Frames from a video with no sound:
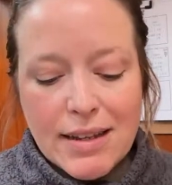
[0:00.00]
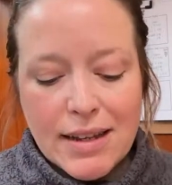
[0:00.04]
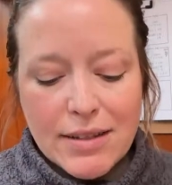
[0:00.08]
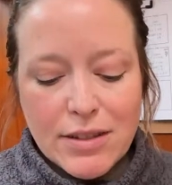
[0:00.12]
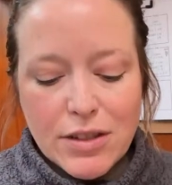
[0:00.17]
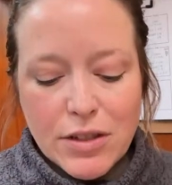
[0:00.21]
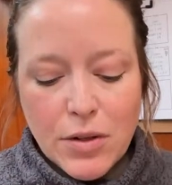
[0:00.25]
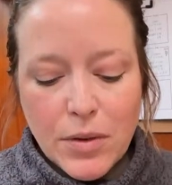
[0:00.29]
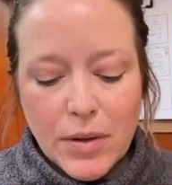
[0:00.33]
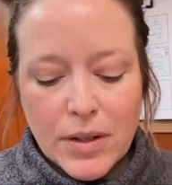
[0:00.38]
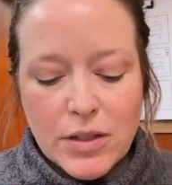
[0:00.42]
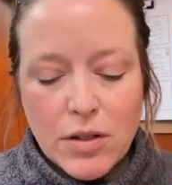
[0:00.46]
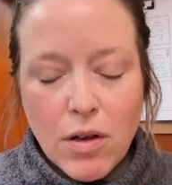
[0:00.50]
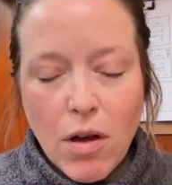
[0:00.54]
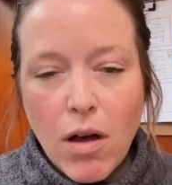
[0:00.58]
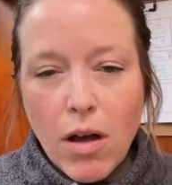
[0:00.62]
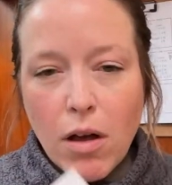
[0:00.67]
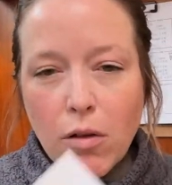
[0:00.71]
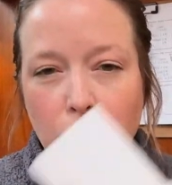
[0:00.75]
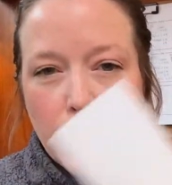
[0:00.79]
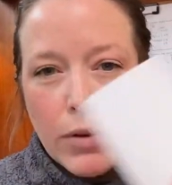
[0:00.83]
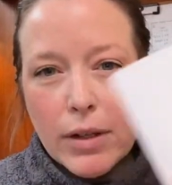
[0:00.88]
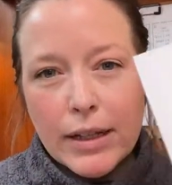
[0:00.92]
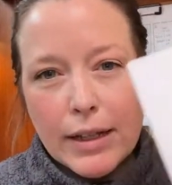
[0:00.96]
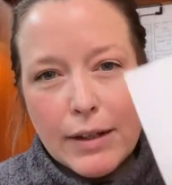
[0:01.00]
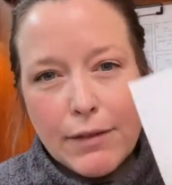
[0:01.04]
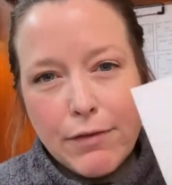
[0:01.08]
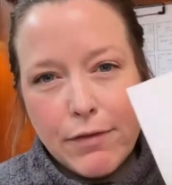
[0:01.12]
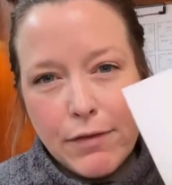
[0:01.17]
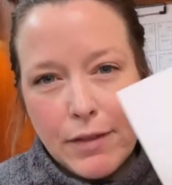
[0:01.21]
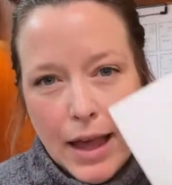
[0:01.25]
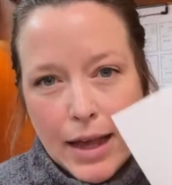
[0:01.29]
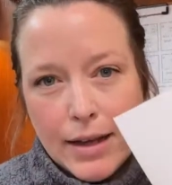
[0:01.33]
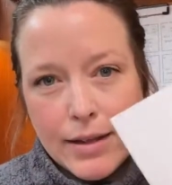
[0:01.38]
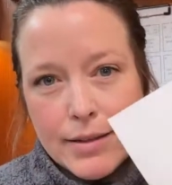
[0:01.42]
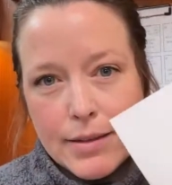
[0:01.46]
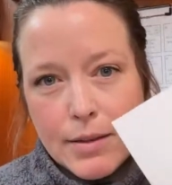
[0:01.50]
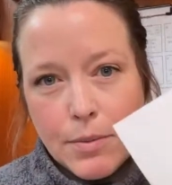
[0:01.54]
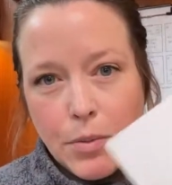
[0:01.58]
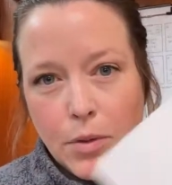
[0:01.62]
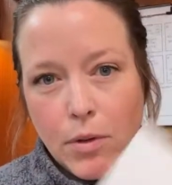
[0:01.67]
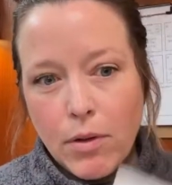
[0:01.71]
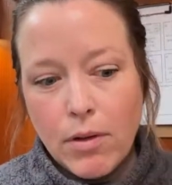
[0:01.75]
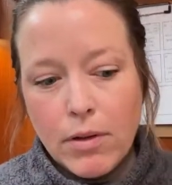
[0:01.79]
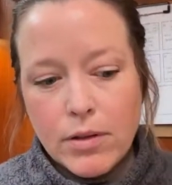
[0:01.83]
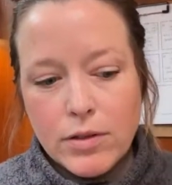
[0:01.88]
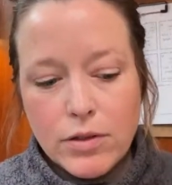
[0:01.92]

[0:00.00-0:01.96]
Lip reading: And so it's all really flexible.